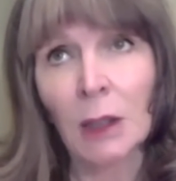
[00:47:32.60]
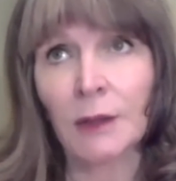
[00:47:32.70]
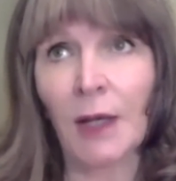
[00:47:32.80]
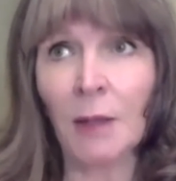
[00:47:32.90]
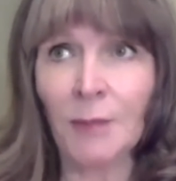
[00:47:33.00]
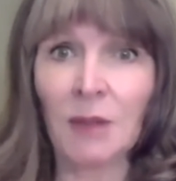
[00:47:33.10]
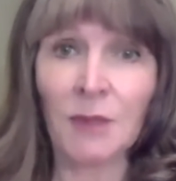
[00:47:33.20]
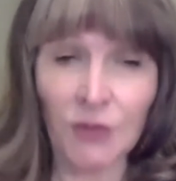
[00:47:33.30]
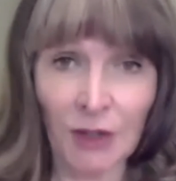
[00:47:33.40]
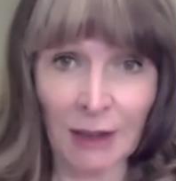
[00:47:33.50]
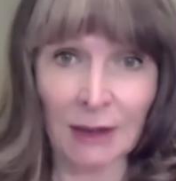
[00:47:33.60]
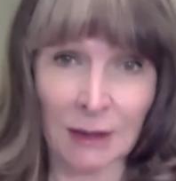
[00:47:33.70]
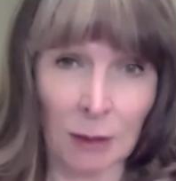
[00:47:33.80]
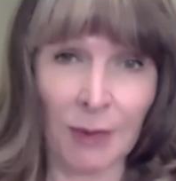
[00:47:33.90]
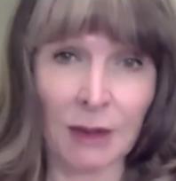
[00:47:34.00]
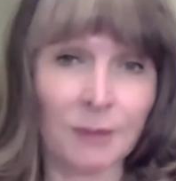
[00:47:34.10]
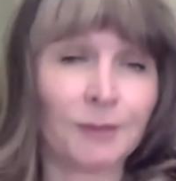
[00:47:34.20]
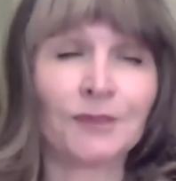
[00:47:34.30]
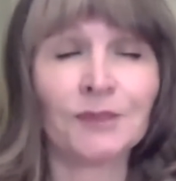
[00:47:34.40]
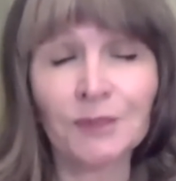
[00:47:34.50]
And that made me think a little bit
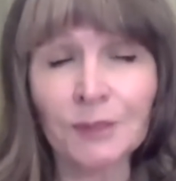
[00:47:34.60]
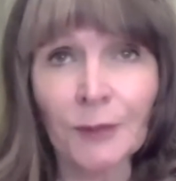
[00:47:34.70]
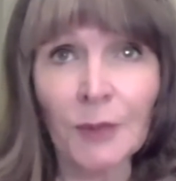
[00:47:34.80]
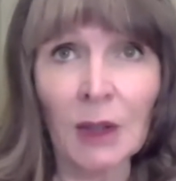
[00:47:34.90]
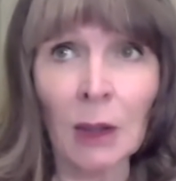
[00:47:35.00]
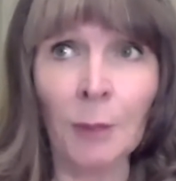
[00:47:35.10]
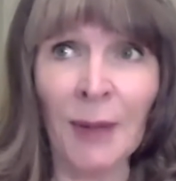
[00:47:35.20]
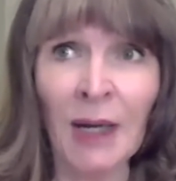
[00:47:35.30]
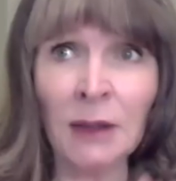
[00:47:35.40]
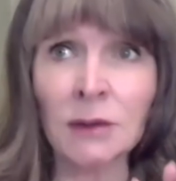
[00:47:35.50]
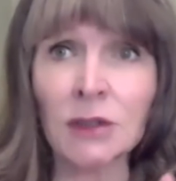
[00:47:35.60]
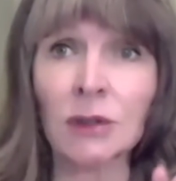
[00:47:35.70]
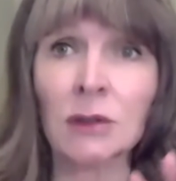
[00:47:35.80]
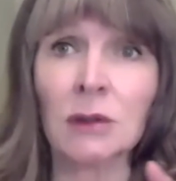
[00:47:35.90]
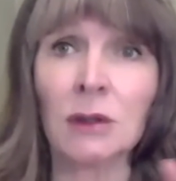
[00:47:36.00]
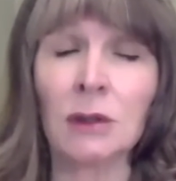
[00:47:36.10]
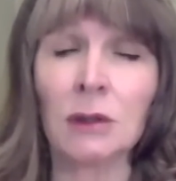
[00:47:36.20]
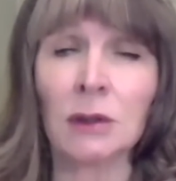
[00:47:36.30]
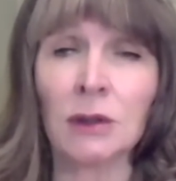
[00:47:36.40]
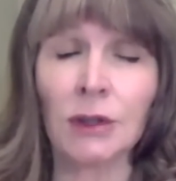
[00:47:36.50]
about,
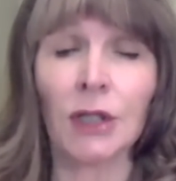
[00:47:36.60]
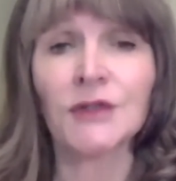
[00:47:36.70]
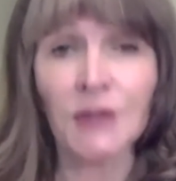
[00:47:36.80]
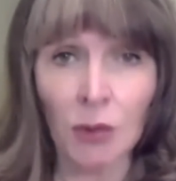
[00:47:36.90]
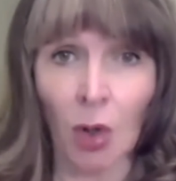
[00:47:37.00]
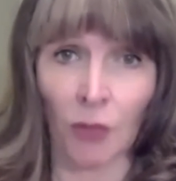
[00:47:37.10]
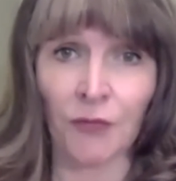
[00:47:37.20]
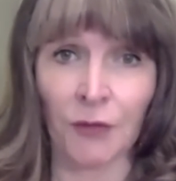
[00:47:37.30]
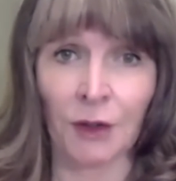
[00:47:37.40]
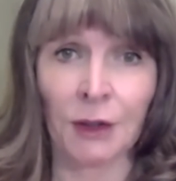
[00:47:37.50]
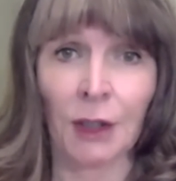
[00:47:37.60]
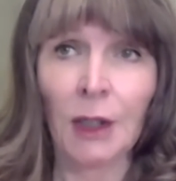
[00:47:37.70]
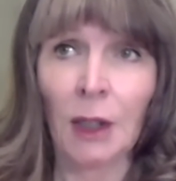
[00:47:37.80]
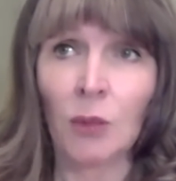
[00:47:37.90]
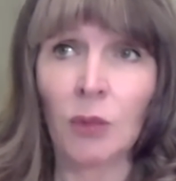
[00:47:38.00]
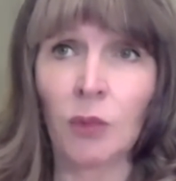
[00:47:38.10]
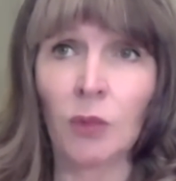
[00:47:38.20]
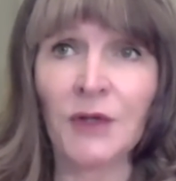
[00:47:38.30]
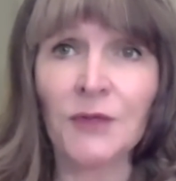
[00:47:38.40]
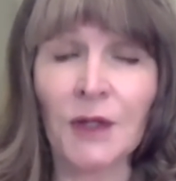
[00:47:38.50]
so often
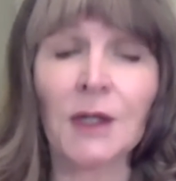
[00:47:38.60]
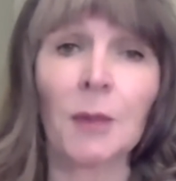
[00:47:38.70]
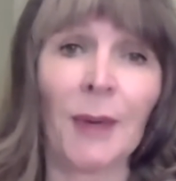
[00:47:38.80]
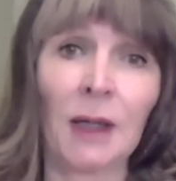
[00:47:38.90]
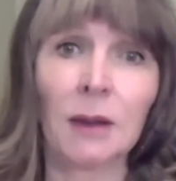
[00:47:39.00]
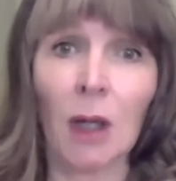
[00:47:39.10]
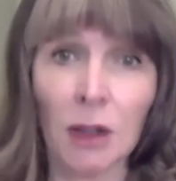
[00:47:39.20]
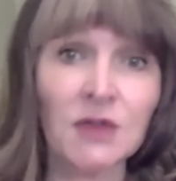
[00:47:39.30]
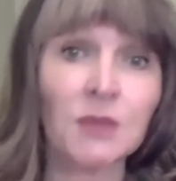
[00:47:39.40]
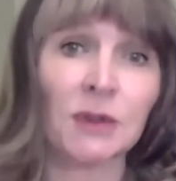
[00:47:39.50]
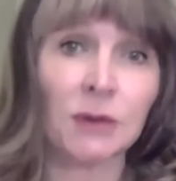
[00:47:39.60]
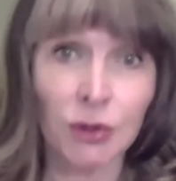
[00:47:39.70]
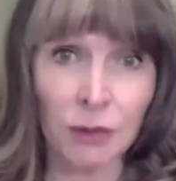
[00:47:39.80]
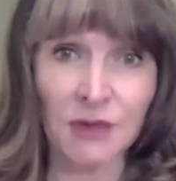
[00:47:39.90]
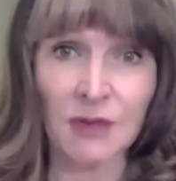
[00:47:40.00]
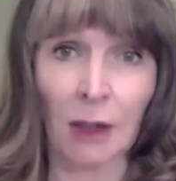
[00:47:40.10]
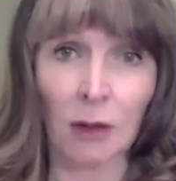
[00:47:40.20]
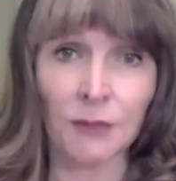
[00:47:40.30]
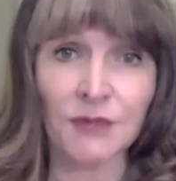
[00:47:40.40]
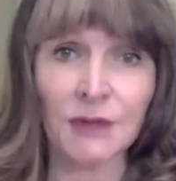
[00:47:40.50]
we think about our spiritual
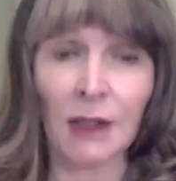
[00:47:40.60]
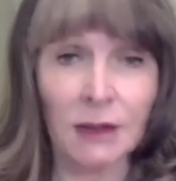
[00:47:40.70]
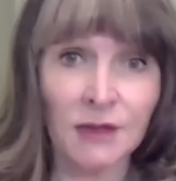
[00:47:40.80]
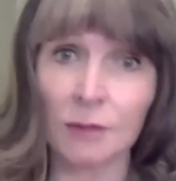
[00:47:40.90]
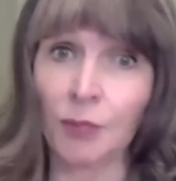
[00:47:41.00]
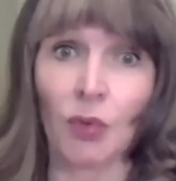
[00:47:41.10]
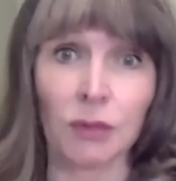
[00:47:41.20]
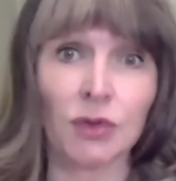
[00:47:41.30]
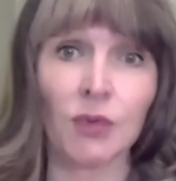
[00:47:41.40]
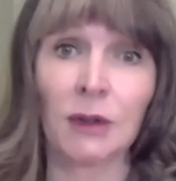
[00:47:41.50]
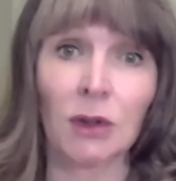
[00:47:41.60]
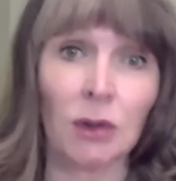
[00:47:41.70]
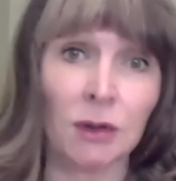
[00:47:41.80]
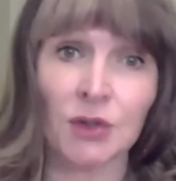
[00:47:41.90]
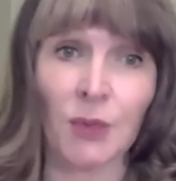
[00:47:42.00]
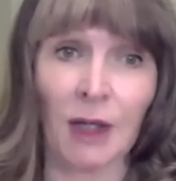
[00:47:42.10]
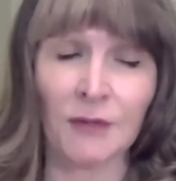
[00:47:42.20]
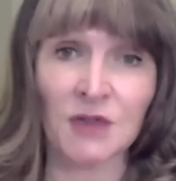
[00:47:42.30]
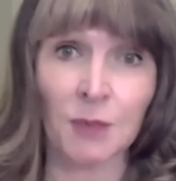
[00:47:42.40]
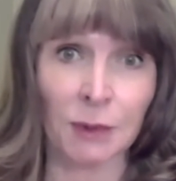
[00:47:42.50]
selves, and it's important to acknowledge we
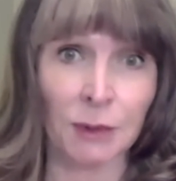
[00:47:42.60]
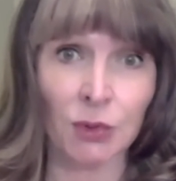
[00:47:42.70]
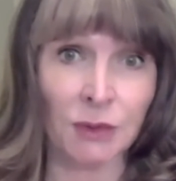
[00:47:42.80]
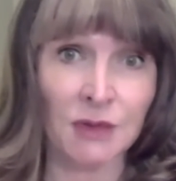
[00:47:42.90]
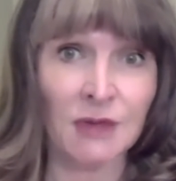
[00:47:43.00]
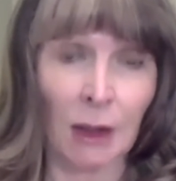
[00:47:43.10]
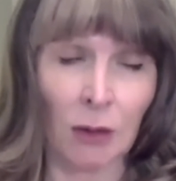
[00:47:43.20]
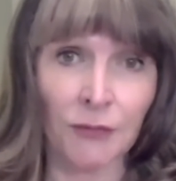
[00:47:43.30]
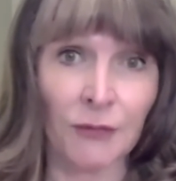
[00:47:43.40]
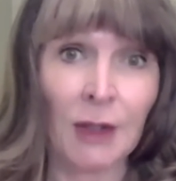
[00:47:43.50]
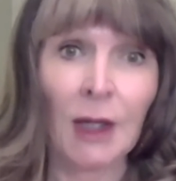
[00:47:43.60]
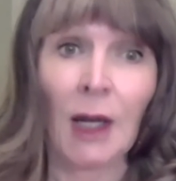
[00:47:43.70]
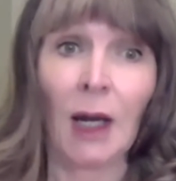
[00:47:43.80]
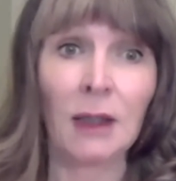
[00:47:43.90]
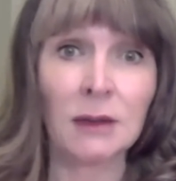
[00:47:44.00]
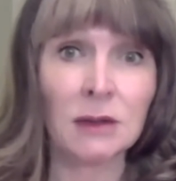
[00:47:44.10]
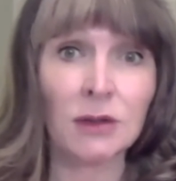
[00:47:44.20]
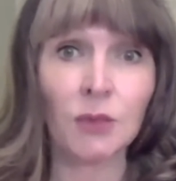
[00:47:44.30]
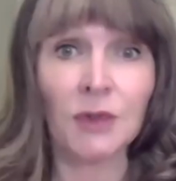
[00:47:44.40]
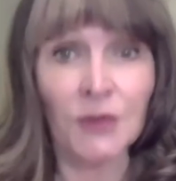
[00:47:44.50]
have a spiritual self,
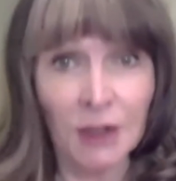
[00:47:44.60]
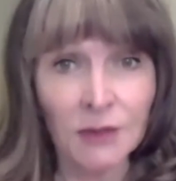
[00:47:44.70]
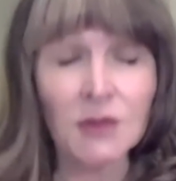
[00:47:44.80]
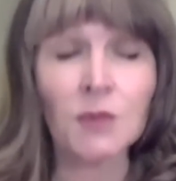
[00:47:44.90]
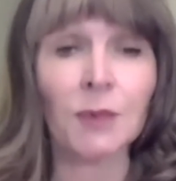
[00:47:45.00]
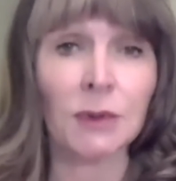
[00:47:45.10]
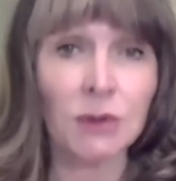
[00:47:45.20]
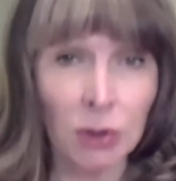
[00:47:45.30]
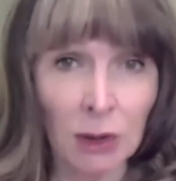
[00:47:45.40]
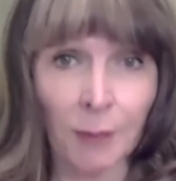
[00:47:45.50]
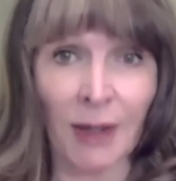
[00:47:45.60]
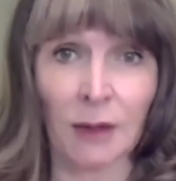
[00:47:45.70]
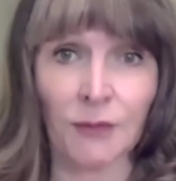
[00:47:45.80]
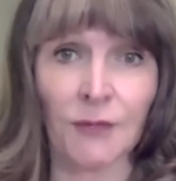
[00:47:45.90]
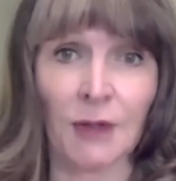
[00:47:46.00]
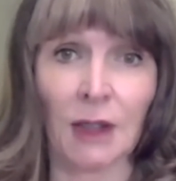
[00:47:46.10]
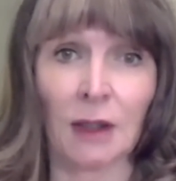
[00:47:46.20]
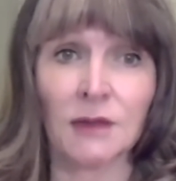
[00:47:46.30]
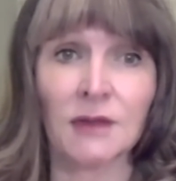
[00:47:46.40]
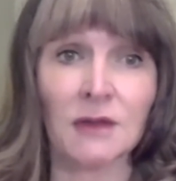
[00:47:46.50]
and we think spiritually about
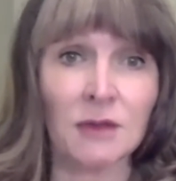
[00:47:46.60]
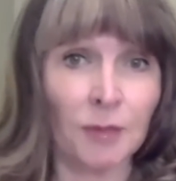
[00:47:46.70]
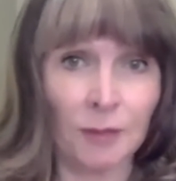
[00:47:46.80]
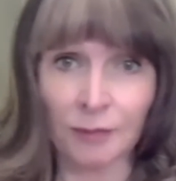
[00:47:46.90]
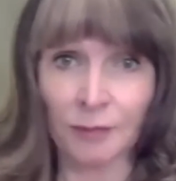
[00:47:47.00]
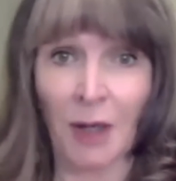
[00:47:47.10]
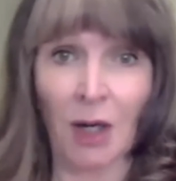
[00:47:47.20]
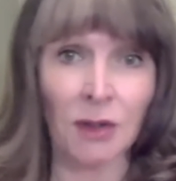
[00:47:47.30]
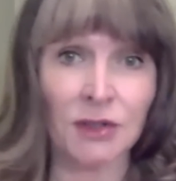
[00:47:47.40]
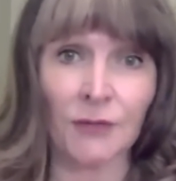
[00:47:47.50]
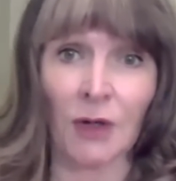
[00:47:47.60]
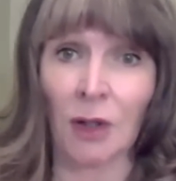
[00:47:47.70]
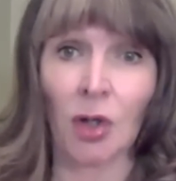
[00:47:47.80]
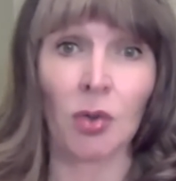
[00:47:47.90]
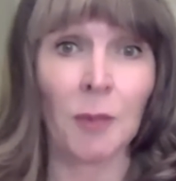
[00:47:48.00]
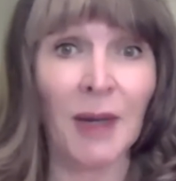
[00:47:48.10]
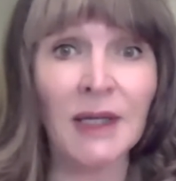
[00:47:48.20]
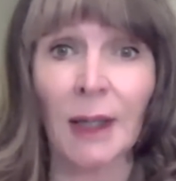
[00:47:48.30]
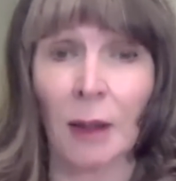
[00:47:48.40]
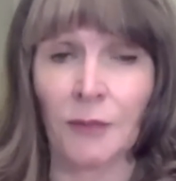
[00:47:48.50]
things. That's part of our whole
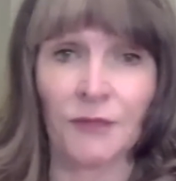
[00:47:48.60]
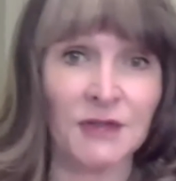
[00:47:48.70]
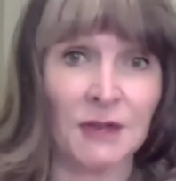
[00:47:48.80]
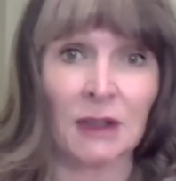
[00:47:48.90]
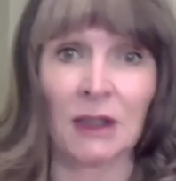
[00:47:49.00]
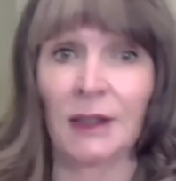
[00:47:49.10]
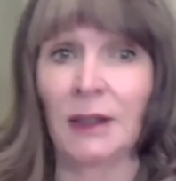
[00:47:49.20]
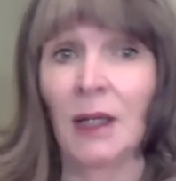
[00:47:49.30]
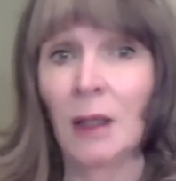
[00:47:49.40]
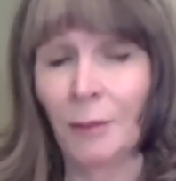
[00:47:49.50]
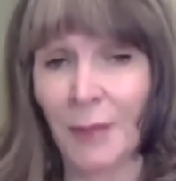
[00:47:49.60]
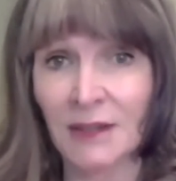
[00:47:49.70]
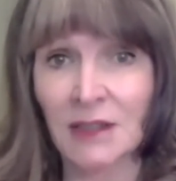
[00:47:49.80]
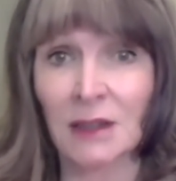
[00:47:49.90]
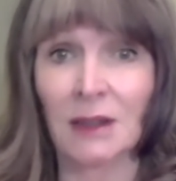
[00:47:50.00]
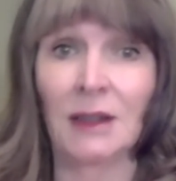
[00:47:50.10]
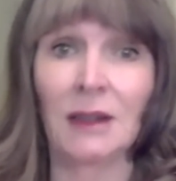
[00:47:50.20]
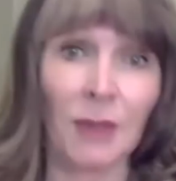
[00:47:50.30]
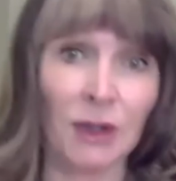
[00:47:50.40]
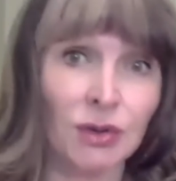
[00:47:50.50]
makeup, physically, mentally,
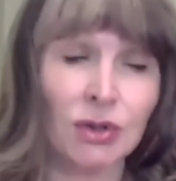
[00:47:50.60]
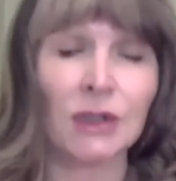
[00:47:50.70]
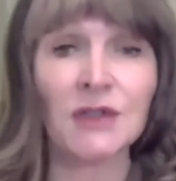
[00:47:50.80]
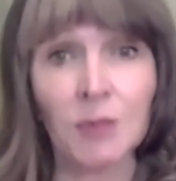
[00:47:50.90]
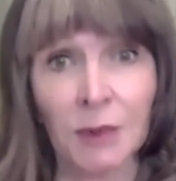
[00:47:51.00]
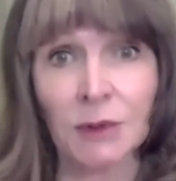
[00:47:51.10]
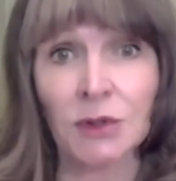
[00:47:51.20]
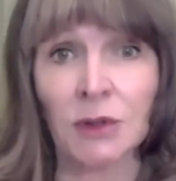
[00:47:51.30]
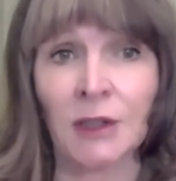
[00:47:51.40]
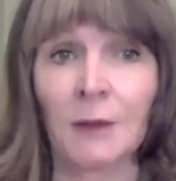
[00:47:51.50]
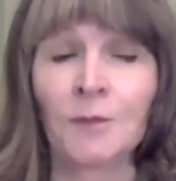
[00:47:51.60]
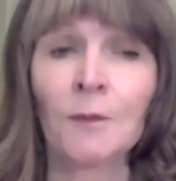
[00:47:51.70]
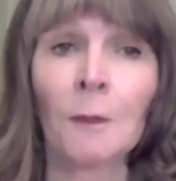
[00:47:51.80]
emotionally, spiritually.